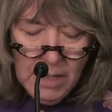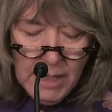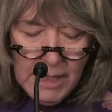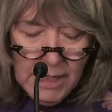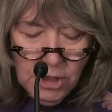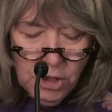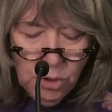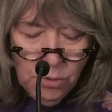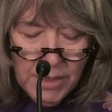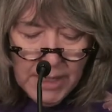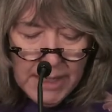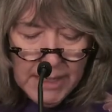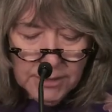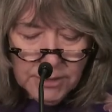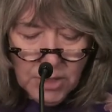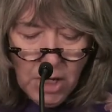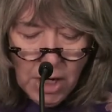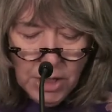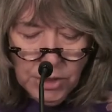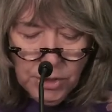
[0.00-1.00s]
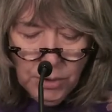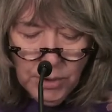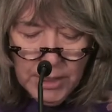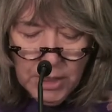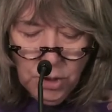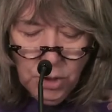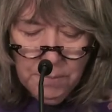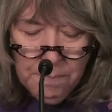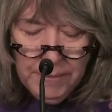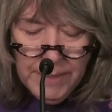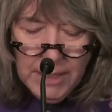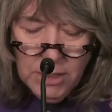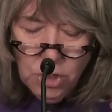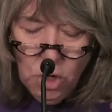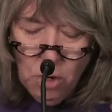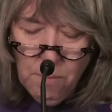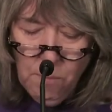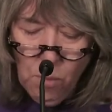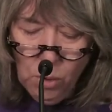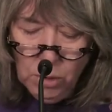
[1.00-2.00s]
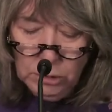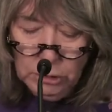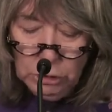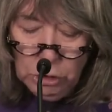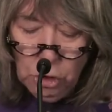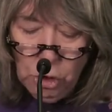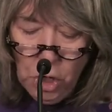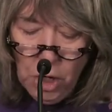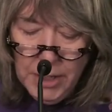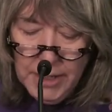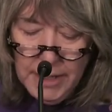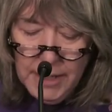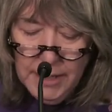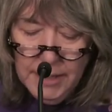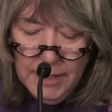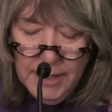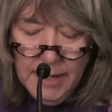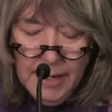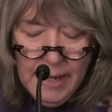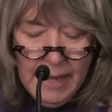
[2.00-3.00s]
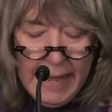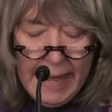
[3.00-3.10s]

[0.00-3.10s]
He knew that his country could be no more learned,